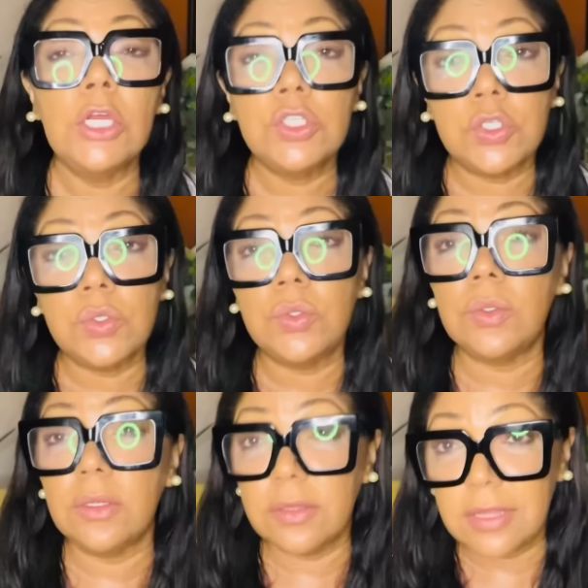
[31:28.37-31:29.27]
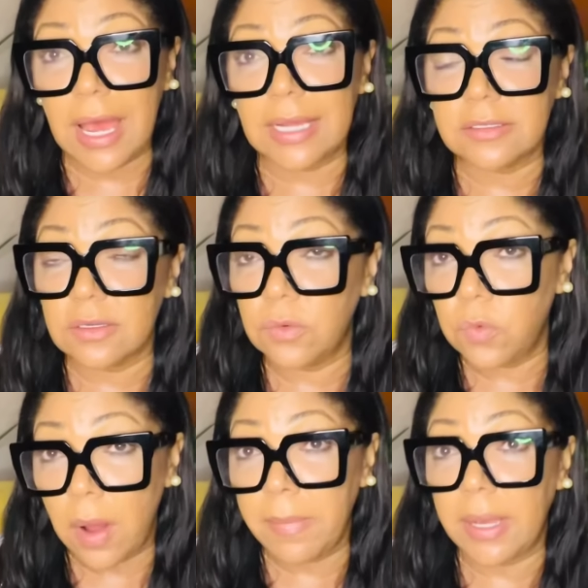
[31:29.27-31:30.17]
to that
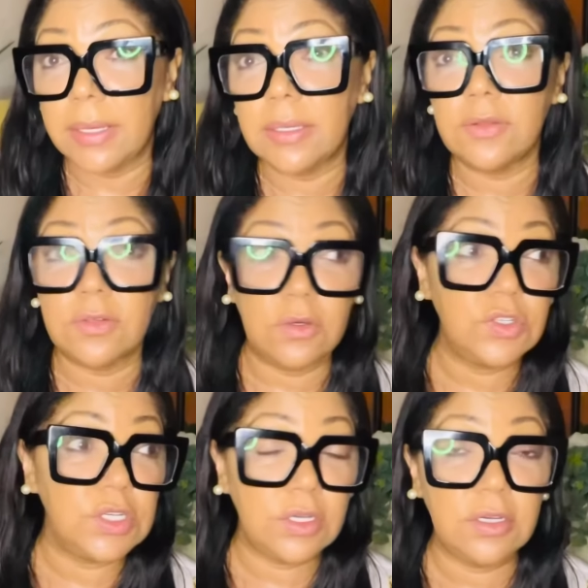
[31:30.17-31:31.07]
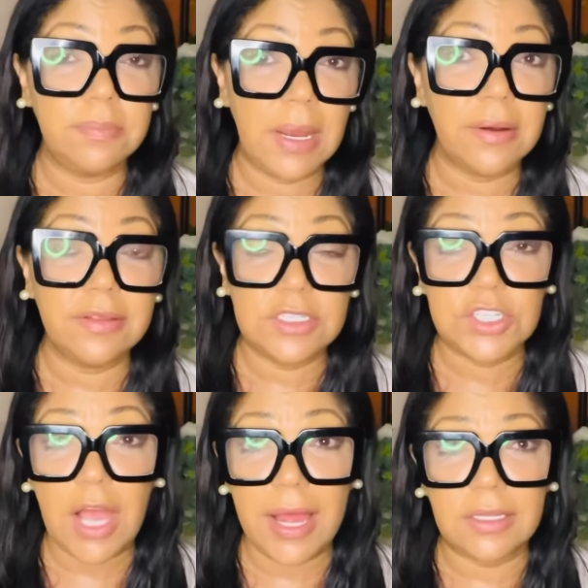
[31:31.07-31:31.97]
woman so she could bury the
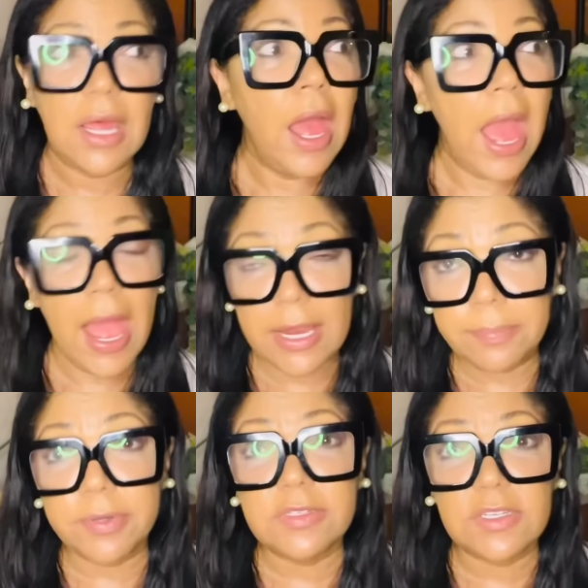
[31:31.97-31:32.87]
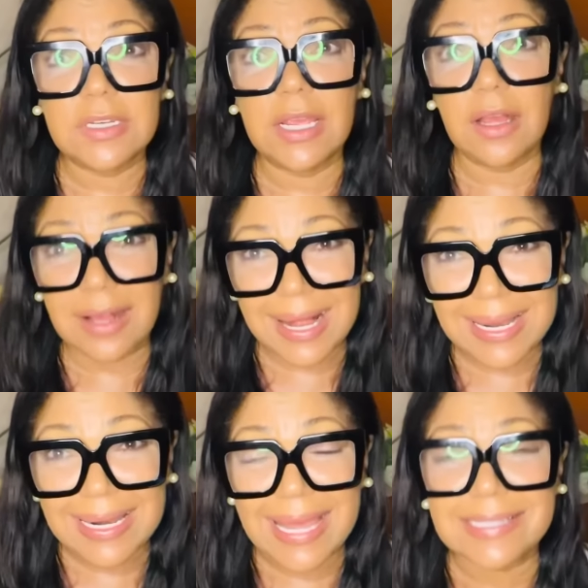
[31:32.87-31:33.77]
child. And Prince Odinga
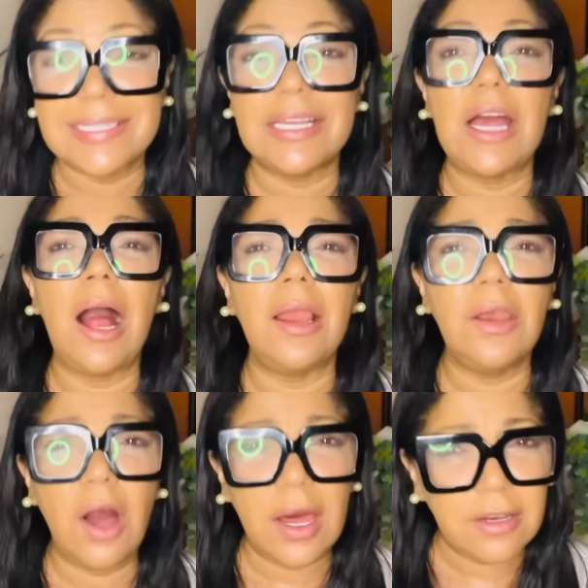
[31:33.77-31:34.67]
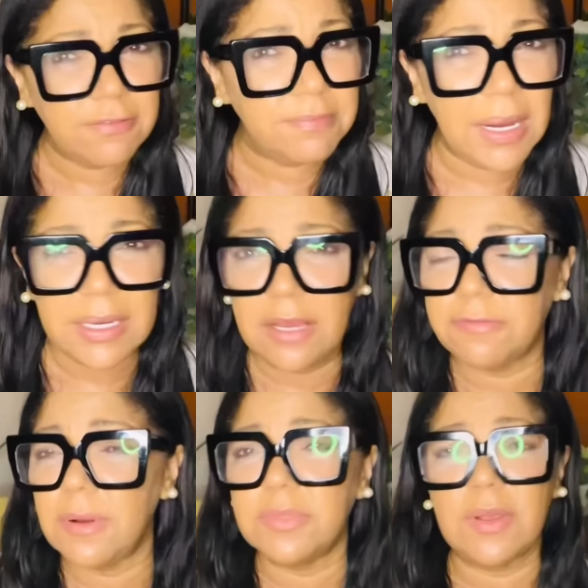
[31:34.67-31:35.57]
collected a lot of money
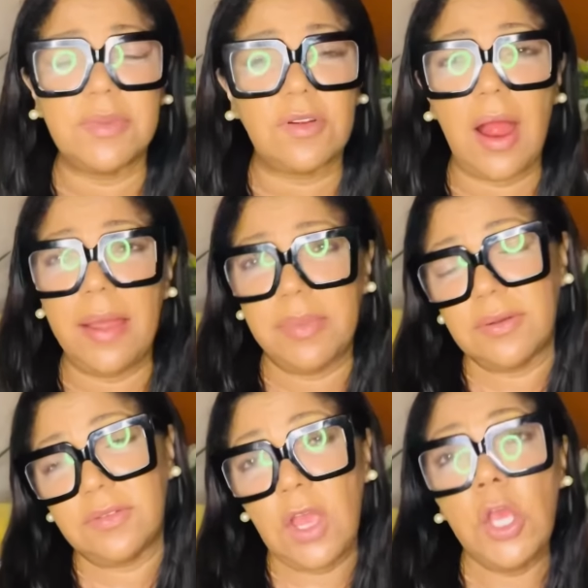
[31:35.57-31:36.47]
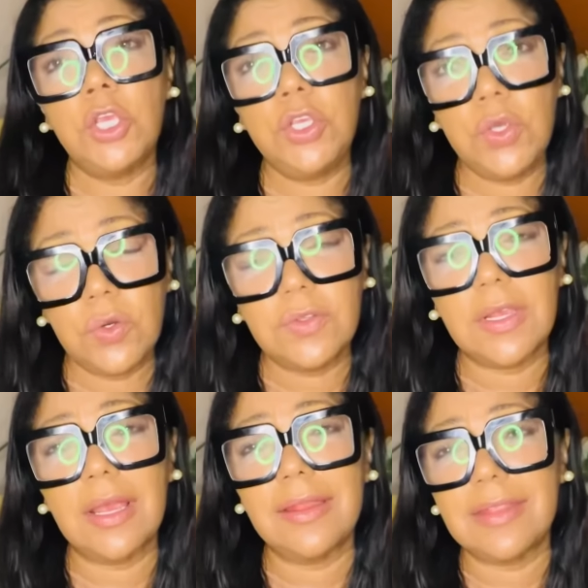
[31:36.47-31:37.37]
from subscribers
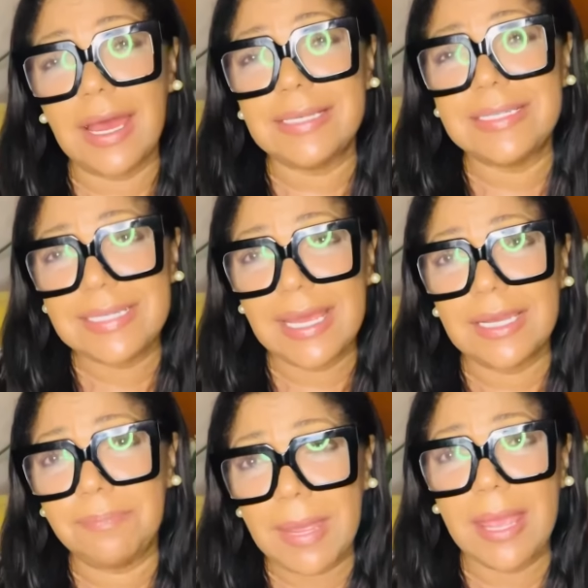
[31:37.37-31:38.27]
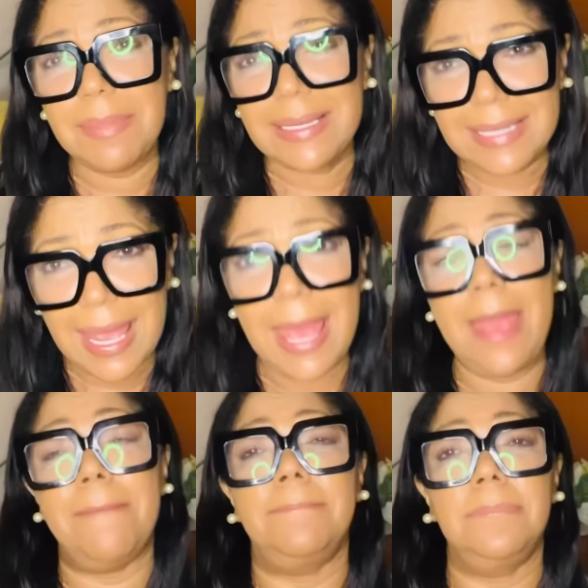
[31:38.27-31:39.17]
using that dead baby
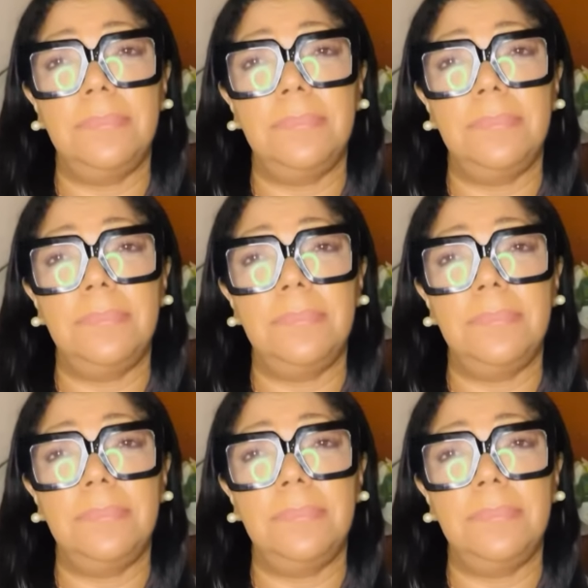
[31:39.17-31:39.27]
name.